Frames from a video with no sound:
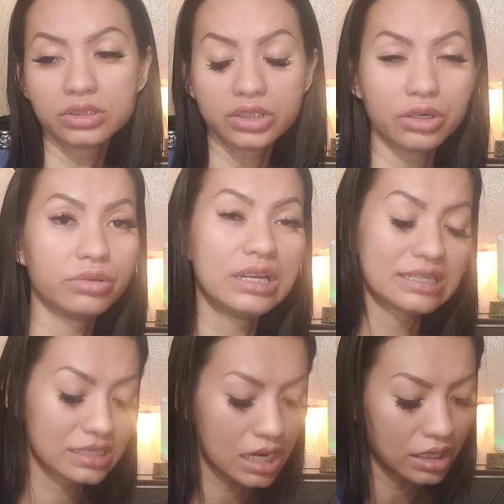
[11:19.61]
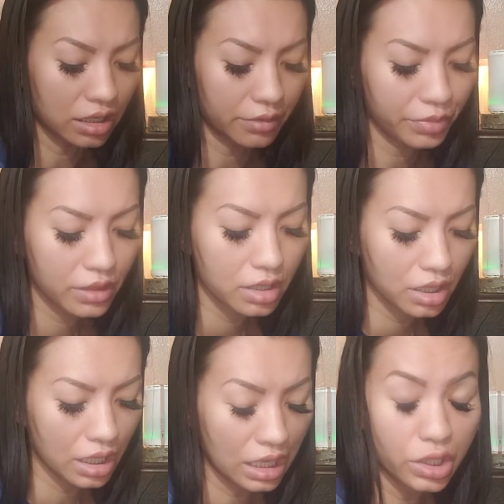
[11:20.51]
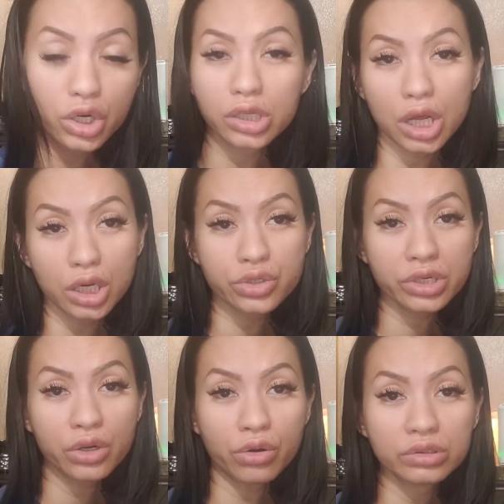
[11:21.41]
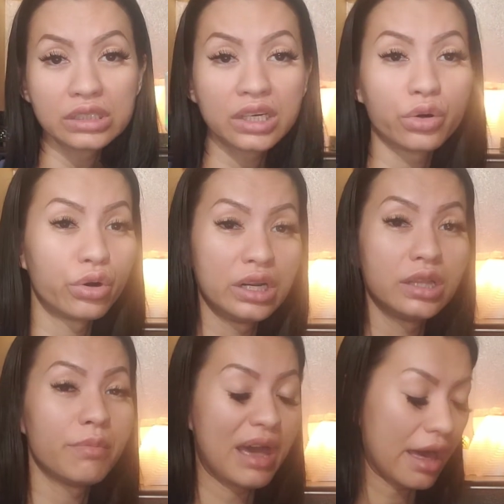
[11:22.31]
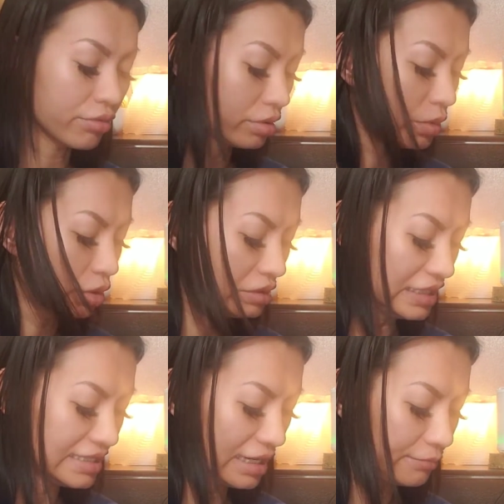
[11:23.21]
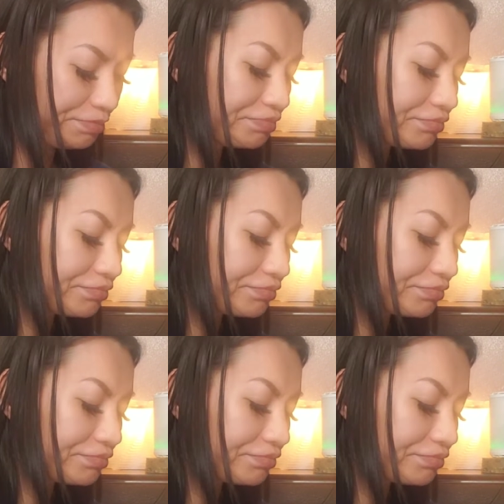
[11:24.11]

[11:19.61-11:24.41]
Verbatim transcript: So it's not a in your laundry only or in the bathroom only scent.